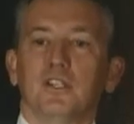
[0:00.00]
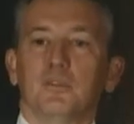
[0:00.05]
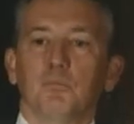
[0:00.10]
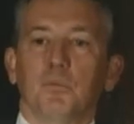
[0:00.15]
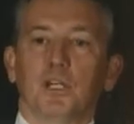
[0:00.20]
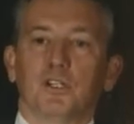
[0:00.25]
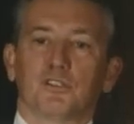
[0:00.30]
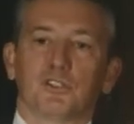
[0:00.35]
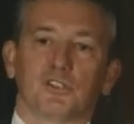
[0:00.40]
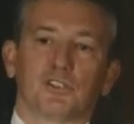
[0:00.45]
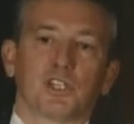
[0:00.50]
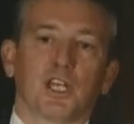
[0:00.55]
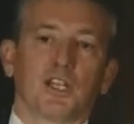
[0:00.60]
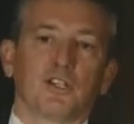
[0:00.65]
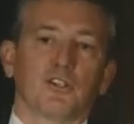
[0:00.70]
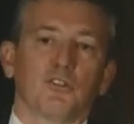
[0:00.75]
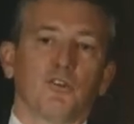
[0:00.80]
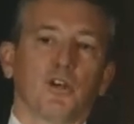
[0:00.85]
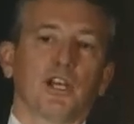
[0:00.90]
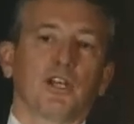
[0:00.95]
but it's a
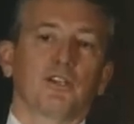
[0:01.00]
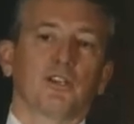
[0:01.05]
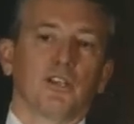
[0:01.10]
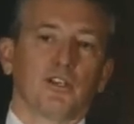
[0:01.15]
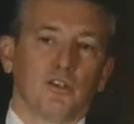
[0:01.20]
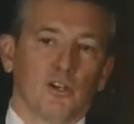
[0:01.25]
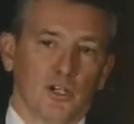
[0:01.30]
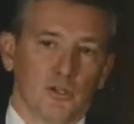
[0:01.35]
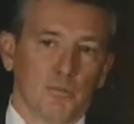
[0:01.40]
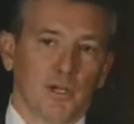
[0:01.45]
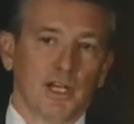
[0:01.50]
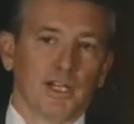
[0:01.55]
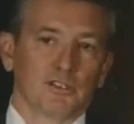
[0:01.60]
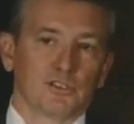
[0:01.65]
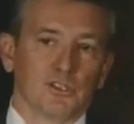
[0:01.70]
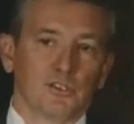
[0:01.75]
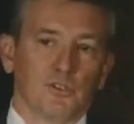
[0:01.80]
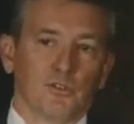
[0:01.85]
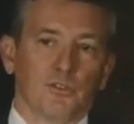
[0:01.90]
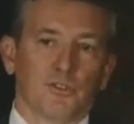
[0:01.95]
standard rate that everybody has
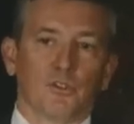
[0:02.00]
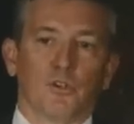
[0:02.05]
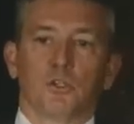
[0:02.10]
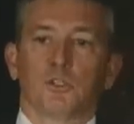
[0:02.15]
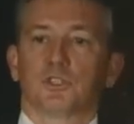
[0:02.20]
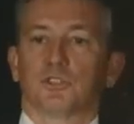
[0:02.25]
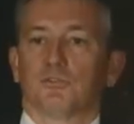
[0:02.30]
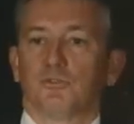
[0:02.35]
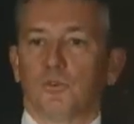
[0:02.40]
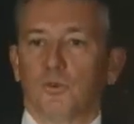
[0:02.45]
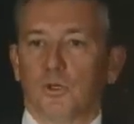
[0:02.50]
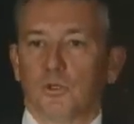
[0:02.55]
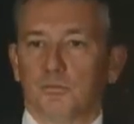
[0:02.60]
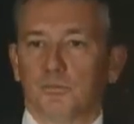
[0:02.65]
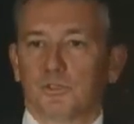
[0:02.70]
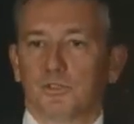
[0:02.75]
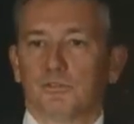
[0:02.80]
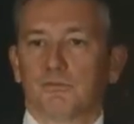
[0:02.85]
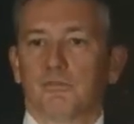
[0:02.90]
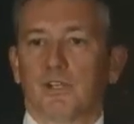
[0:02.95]
to do on their OSHA
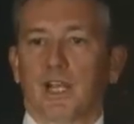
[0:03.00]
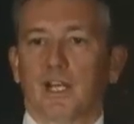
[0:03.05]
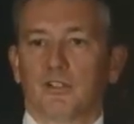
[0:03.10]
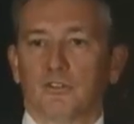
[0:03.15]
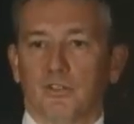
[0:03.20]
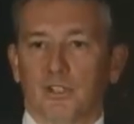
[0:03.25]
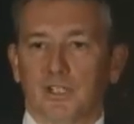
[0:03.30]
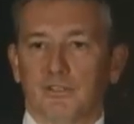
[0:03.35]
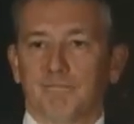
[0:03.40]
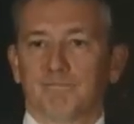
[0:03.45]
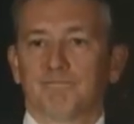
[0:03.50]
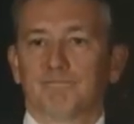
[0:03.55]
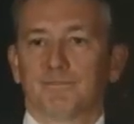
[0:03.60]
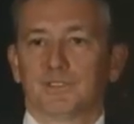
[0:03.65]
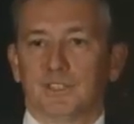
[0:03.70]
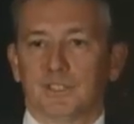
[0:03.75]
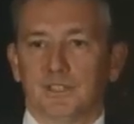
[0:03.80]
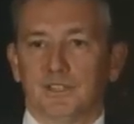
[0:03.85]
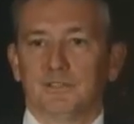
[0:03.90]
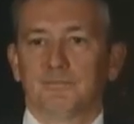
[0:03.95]
forms annually,
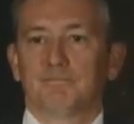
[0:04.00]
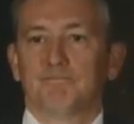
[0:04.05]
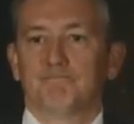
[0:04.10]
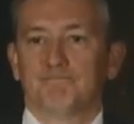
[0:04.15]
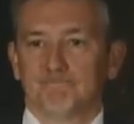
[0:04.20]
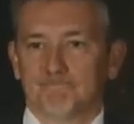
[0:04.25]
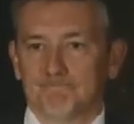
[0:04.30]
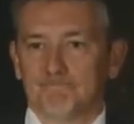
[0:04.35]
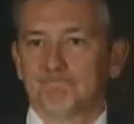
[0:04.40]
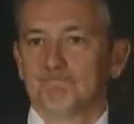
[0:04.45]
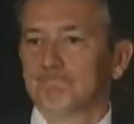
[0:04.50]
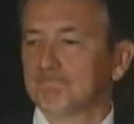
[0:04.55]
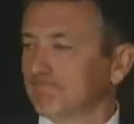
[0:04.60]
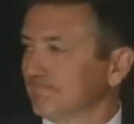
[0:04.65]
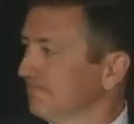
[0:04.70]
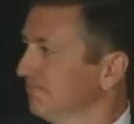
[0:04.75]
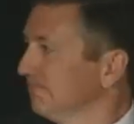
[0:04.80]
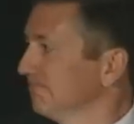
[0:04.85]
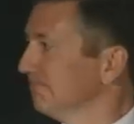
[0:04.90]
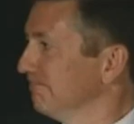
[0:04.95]
so.
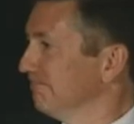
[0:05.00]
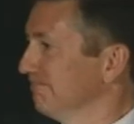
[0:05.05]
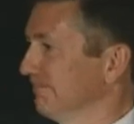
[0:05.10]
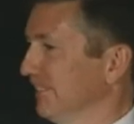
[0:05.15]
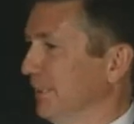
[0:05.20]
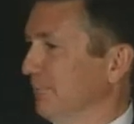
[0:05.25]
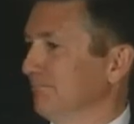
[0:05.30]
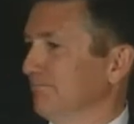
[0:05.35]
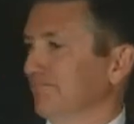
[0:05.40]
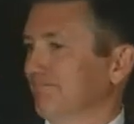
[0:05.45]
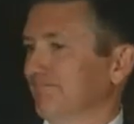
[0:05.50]
Yep.